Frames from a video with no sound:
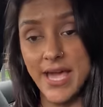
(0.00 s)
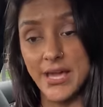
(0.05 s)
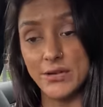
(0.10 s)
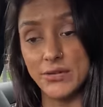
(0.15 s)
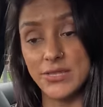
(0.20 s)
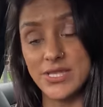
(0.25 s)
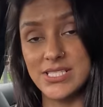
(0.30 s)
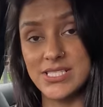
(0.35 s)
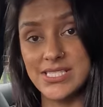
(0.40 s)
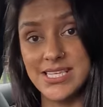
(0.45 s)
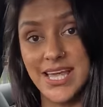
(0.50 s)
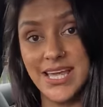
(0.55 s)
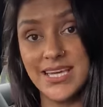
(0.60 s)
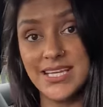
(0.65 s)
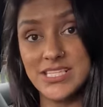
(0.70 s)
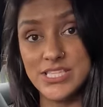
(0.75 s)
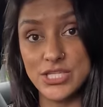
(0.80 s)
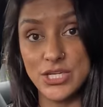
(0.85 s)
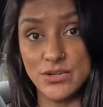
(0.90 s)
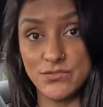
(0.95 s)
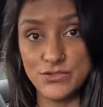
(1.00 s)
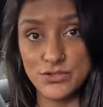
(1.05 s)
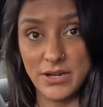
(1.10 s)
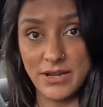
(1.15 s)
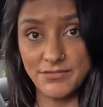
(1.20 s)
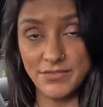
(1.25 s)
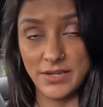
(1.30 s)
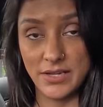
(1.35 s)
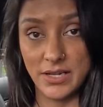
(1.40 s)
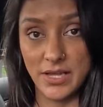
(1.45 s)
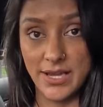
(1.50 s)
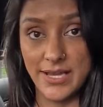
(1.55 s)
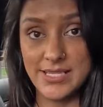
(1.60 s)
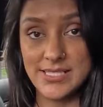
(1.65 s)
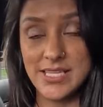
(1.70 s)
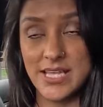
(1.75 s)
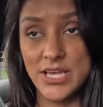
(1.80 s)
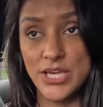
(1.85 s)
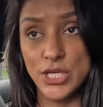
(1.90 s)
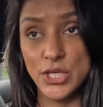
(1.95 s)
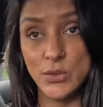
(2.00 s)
and on the second set of traffic lights,